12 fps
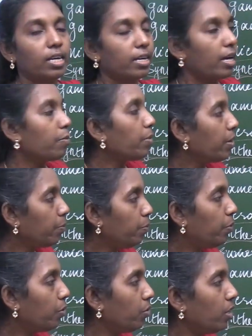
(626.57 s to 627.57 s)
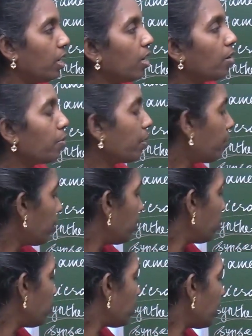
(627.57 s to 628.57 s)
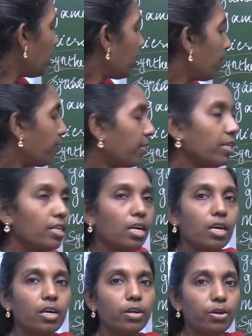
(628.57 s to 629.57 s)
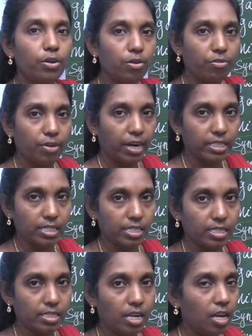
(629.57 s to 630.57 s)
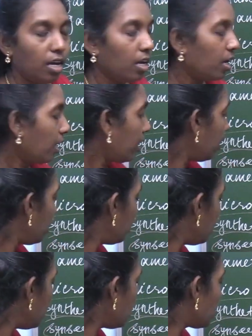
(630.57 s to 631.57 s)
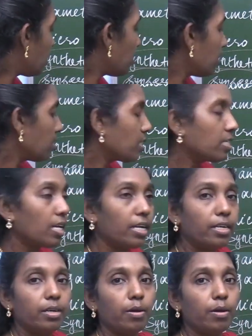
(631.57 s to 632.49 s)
can be improved by producing different new varieties. And this seed